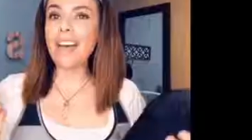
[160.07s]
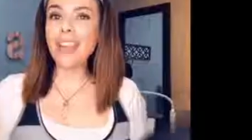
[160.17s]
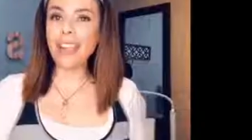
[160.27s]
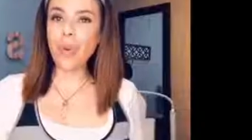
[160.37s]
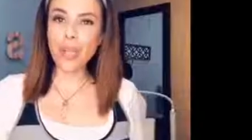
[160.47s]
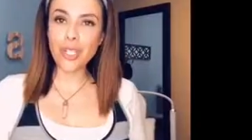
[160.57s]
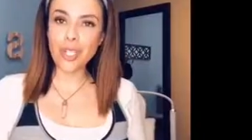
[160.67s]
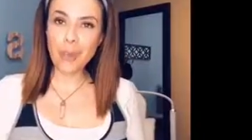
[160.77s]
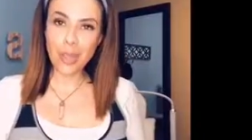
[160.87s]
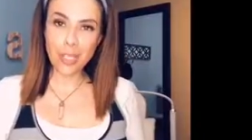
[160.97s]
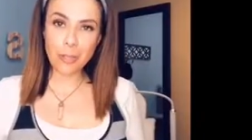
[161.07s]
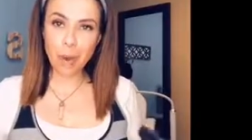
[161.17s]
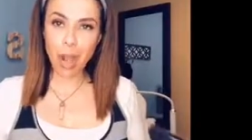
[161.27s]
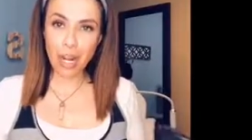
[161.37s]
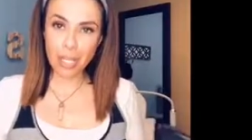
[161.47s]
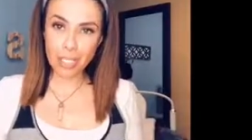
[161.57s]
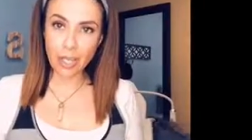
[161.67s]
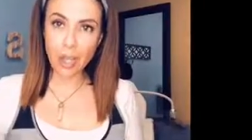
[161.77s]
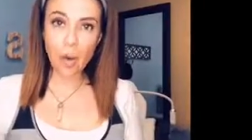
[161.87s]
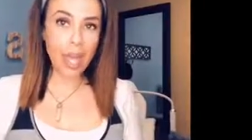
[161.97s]
Any questions about these products, you can
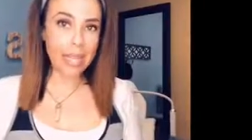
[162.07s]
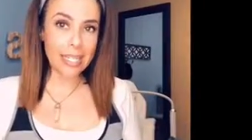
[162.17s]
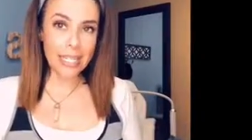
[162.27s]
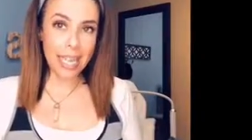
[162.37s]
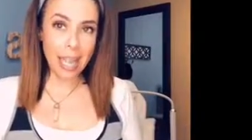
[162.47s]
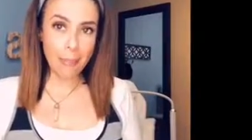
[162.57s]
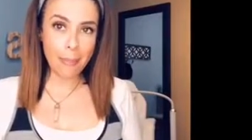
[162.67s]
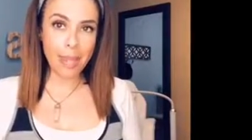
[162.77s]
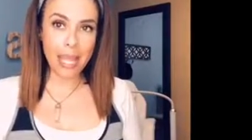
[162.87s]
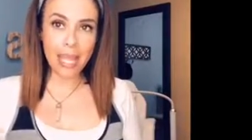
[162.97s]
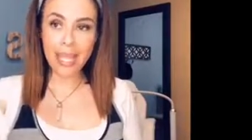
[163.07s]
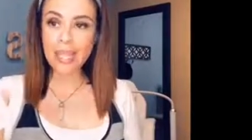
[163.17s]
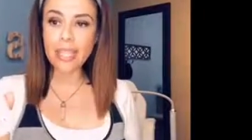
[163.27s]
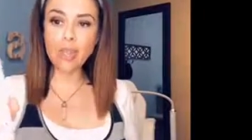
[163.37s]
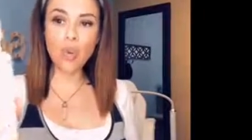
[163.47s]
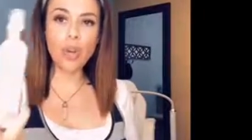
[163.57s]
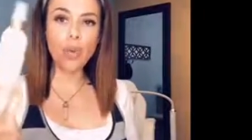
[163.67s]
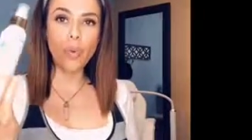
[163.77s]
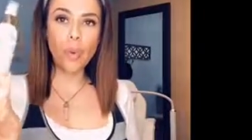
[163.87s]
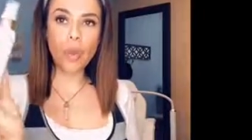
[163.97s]
go ahead and DM me. This
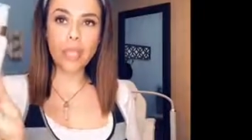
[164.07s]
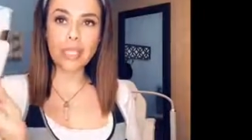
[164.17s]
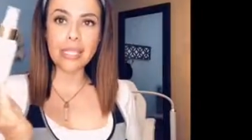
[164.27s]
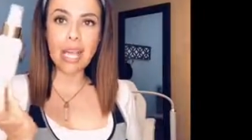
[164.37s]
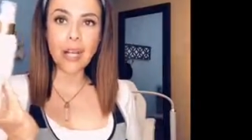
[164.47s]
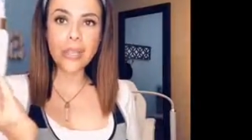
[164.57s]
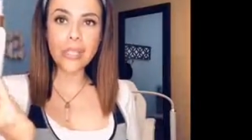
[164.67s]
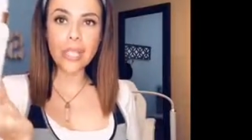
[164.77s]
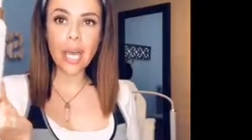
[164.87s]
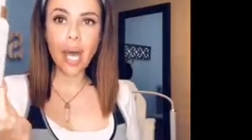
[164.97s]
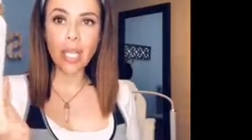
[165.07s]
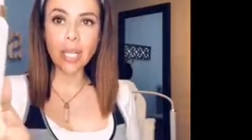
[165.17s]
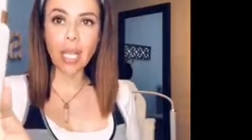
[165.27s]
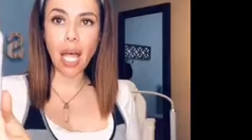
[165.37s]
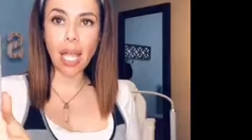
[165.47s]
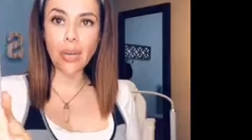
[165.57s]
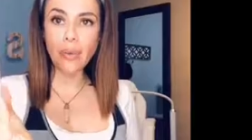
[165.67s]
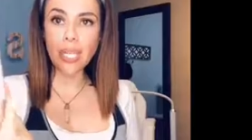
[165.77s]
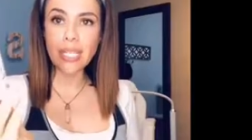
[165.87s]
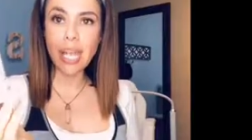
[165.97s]
one sells online
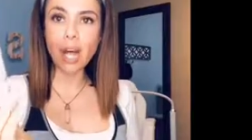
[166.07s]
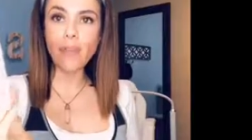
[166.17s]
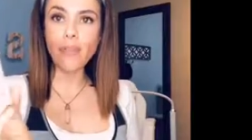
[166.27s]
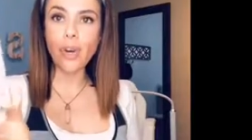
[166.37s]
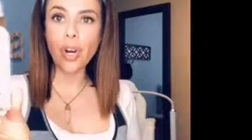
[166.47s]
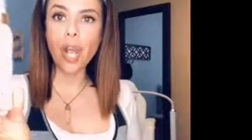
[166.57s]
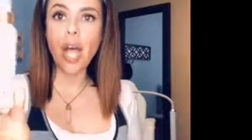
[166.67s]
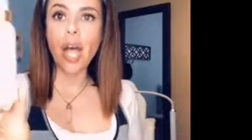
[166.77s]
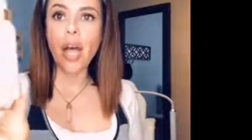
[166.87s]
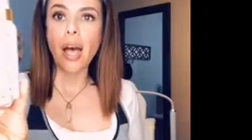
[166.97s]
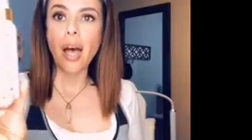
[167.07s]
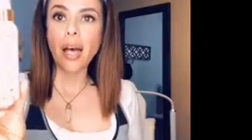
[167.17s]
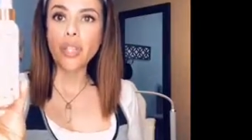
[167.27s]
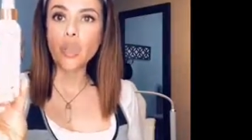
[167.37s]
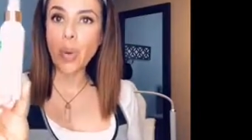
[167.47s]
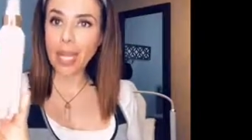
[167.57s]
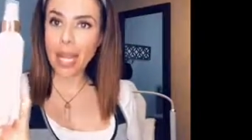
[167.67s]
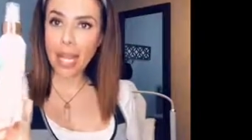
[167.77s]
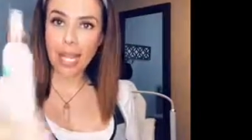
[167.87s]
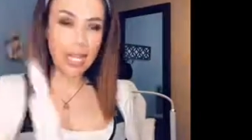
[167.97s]
retail for
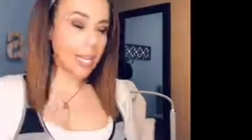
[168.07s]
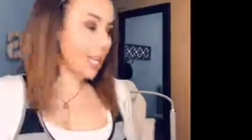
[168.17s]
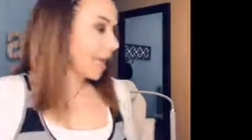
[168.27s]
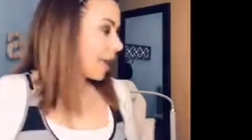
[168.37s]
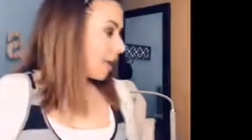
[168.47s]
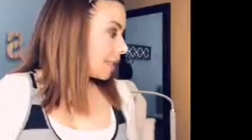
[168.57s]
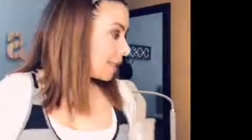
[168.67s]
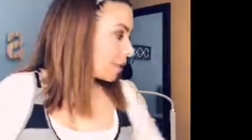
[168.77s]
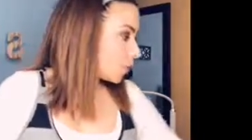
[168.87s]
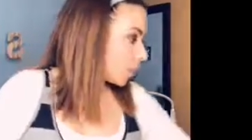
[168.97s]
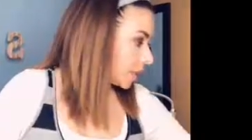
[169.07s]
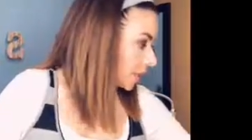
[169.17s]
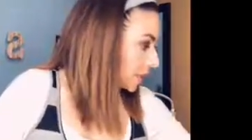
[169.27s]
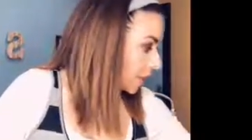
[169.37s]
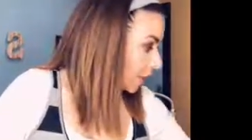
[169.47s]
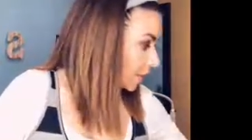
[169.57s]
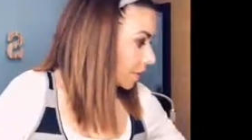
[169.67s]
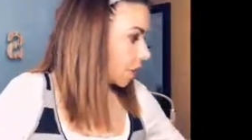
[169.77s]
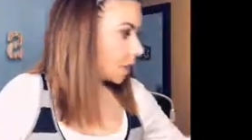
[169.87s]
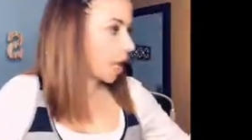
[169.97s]
$29, and this one sells
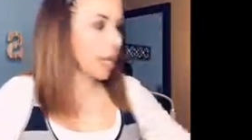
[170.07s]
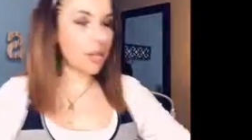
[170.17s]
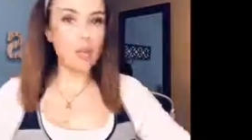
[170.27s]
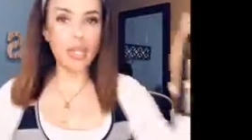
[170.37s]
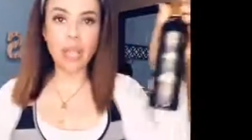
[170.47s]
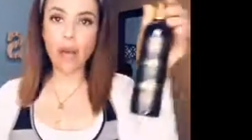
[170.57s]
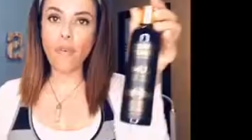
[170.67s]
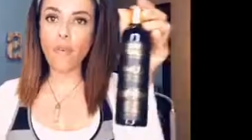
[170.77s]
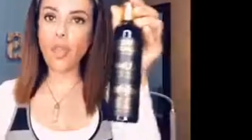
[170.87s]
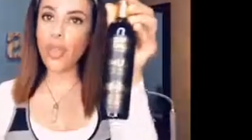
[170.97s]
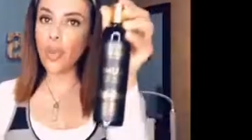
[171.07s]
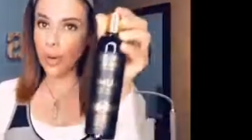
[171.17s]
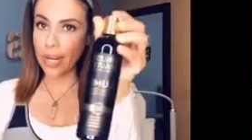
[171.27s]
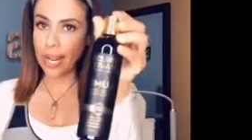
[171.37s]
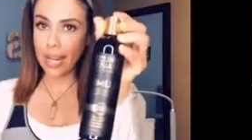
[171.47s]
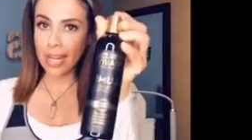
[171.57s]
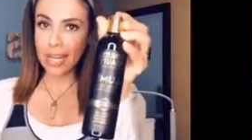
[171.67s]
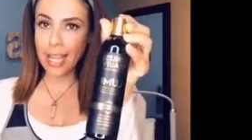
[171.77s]
online retail for $39,